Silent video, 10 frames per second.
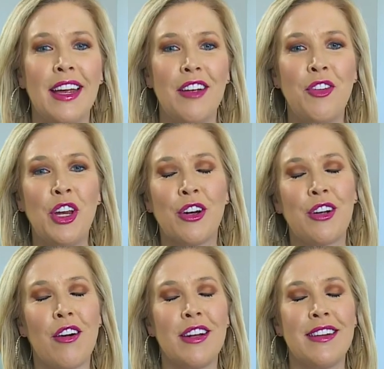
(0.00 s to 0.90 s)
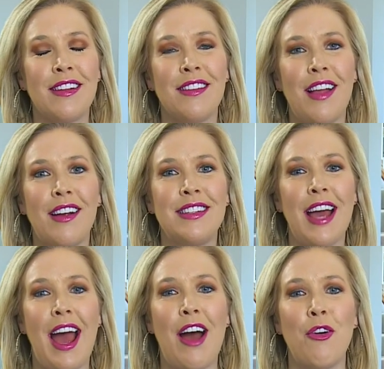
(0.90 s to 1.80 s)
If your garden lucked
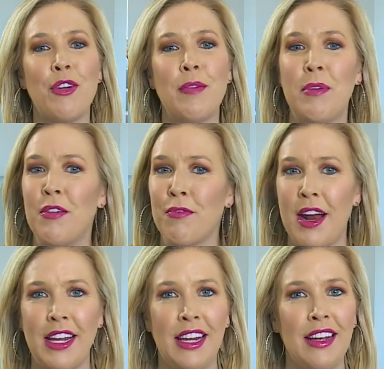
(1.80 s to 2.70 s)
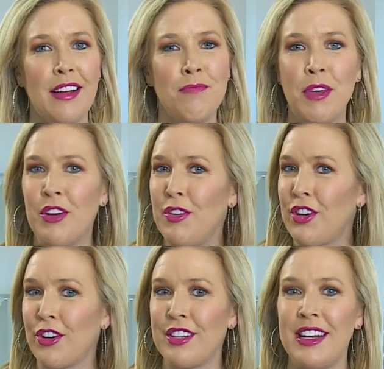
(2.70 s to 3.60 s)
out, be ready. Be
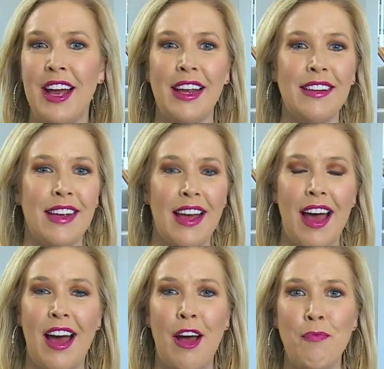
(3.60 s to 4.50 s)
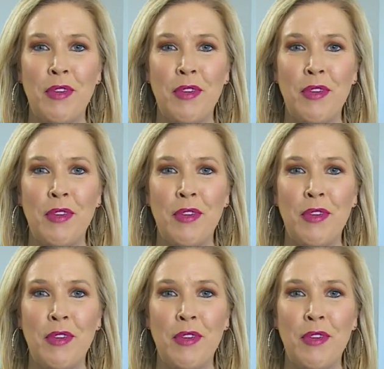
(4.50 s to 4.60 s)
sure tonight um,